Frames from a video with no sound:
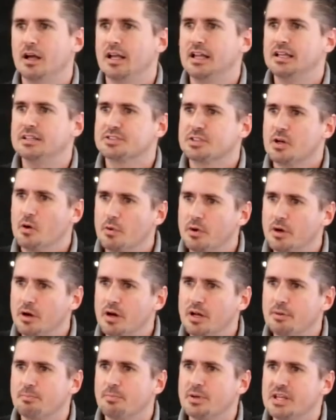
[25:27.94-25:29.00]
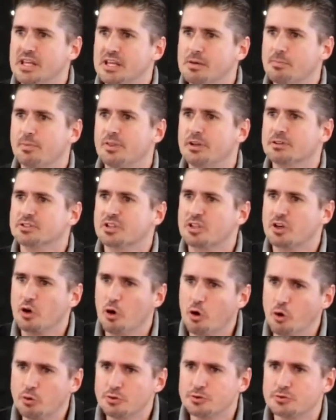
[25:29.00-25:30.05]
is going on? Peep, there's the
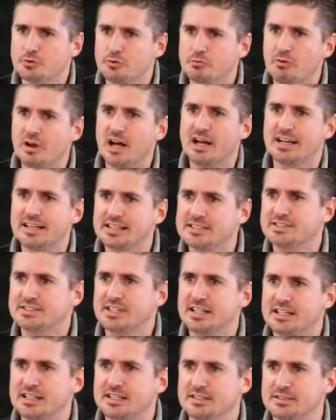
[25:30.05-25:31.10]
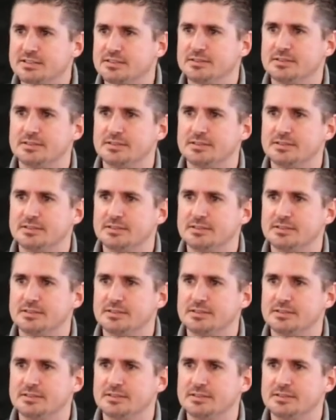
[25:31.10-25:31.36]
cultural rot has set in.